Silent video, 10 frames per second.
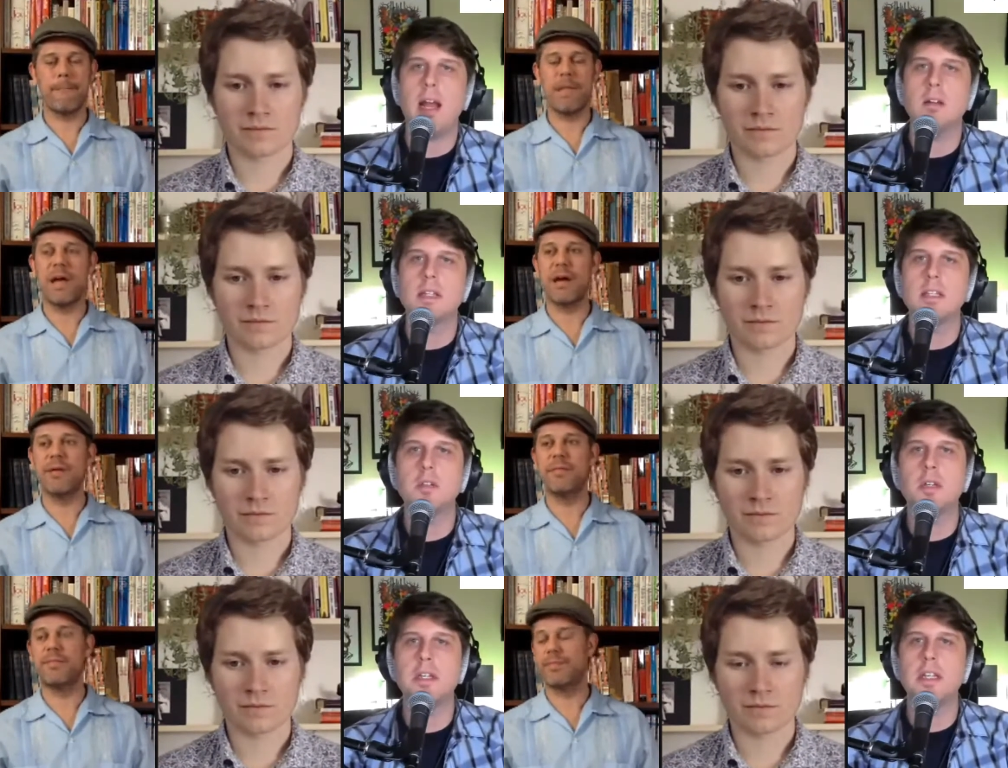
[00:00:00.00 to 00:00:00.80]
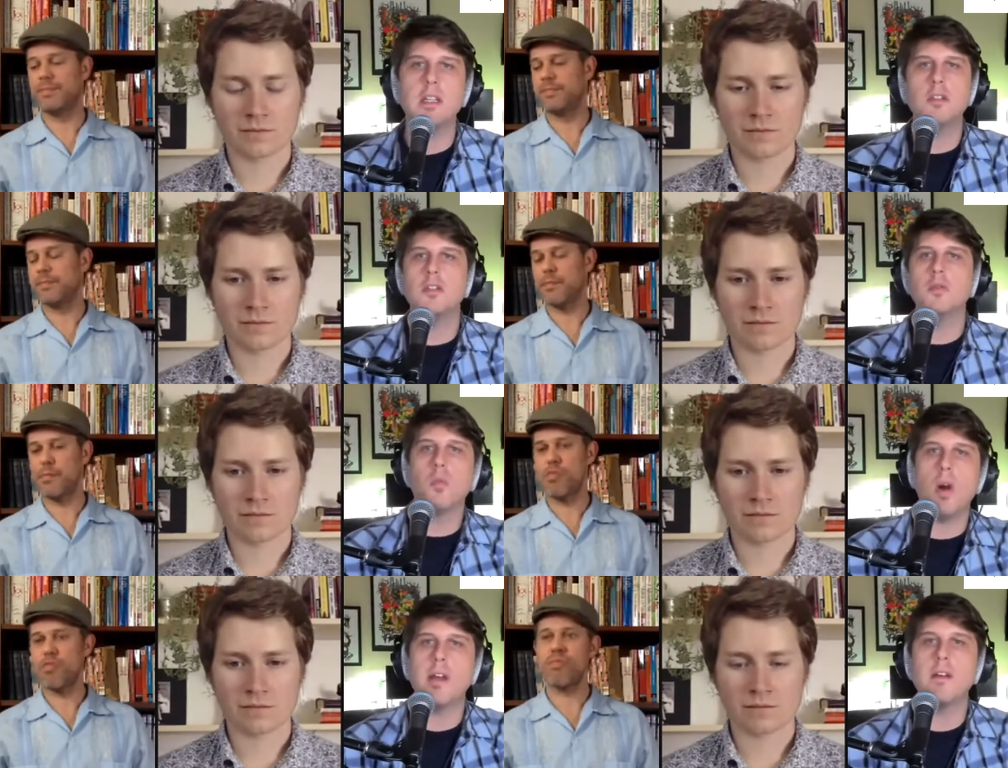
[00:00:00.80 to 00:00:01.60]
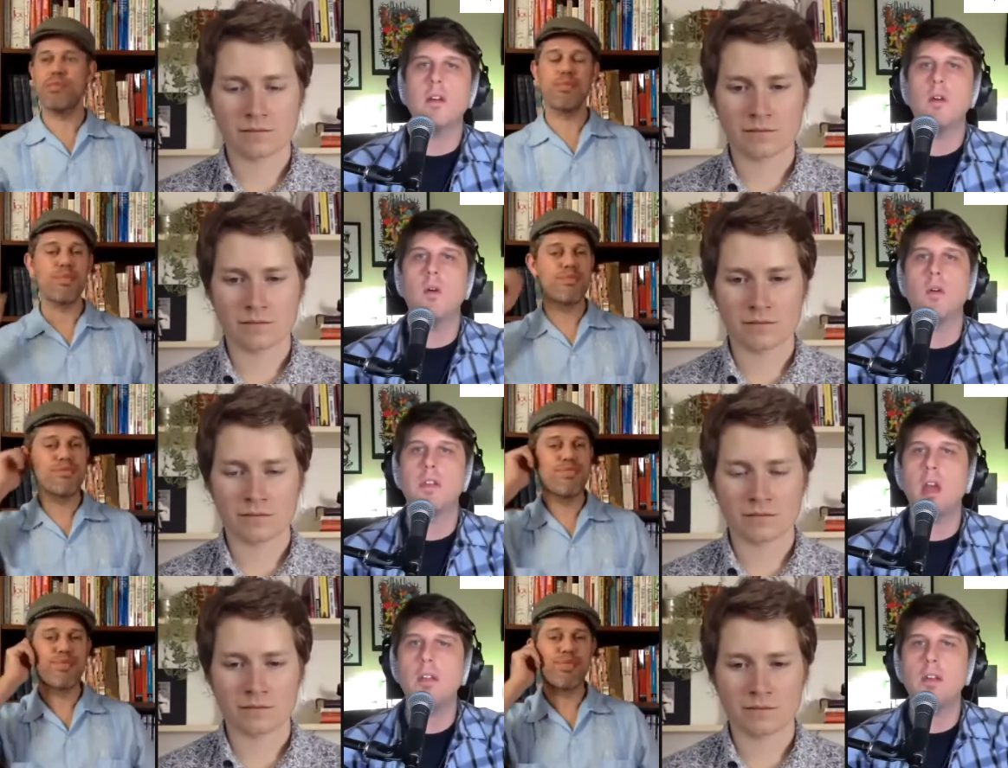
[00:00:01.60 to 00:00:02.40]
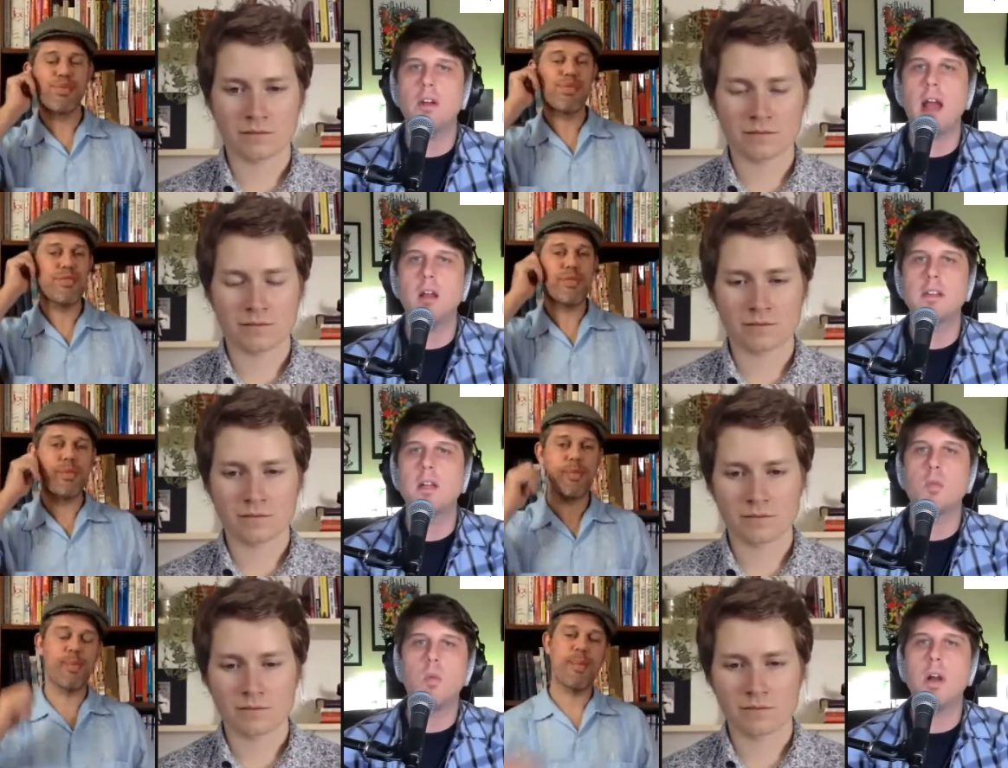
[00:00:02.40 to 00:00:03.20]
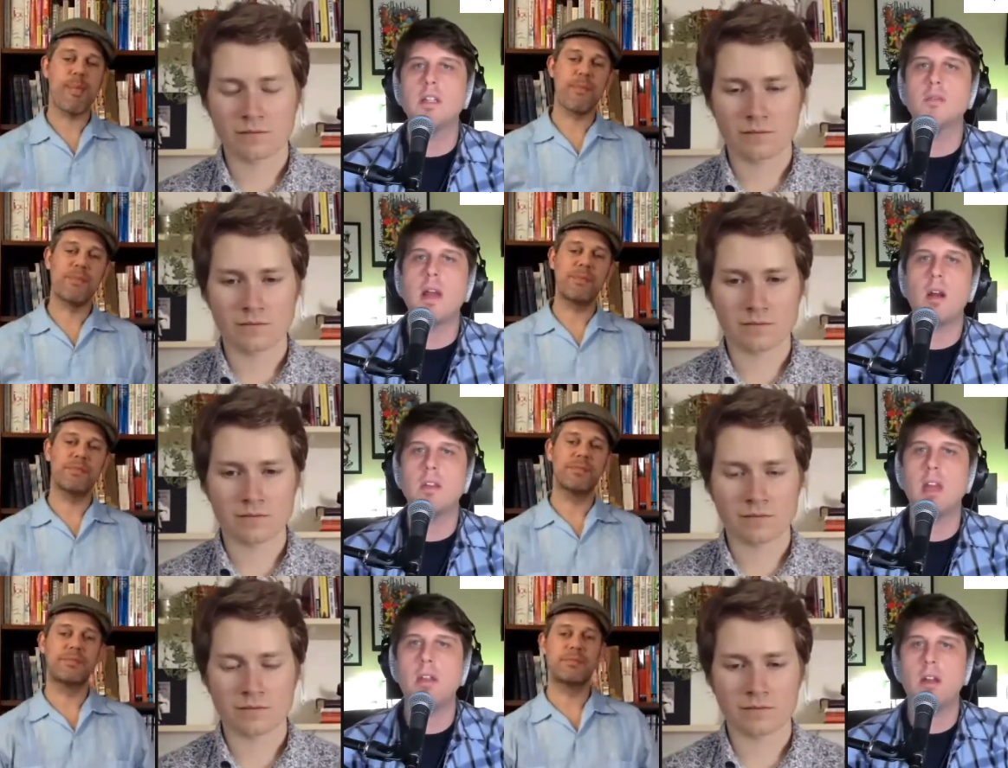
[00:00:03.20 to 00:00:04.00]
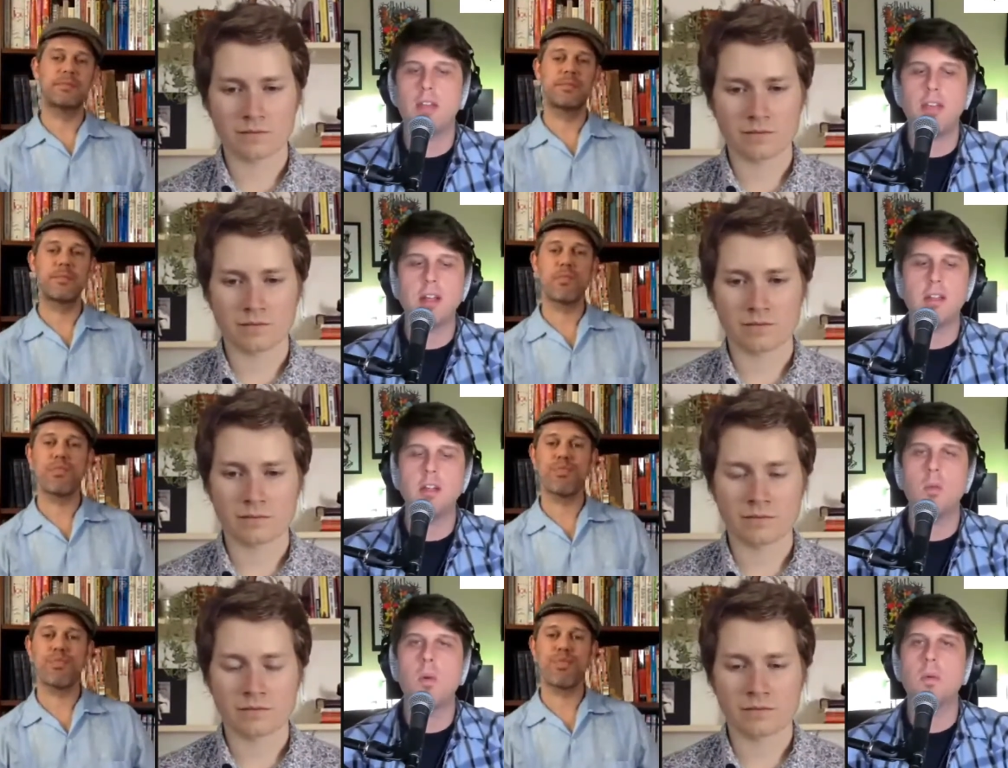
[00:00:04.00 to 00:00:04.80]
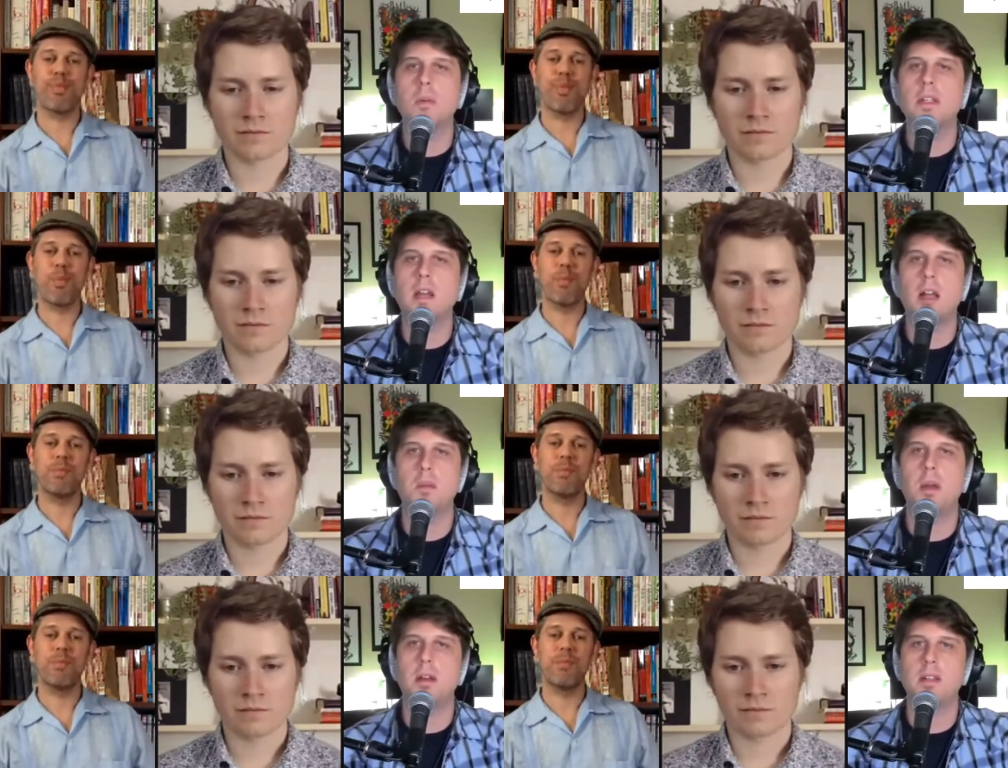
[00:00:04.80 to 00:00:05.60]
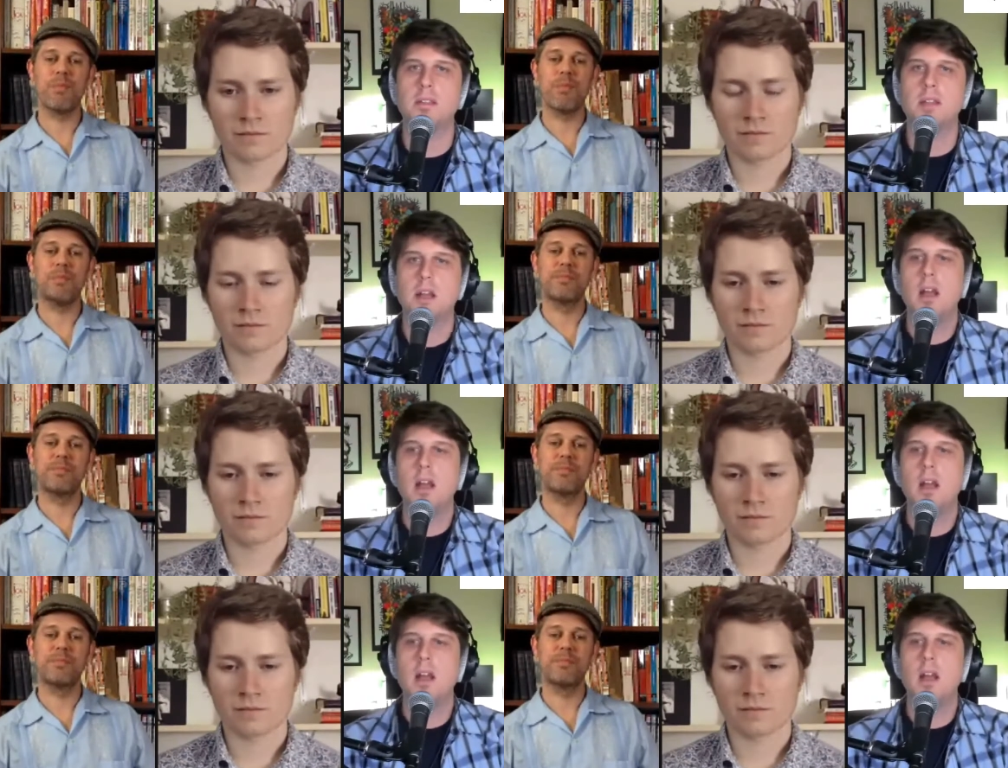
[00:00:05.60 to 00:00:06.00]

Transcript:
Speaker 1: I don't think you can either do one or the other. I don't think one is right or the other. I think you know what we're really talking about is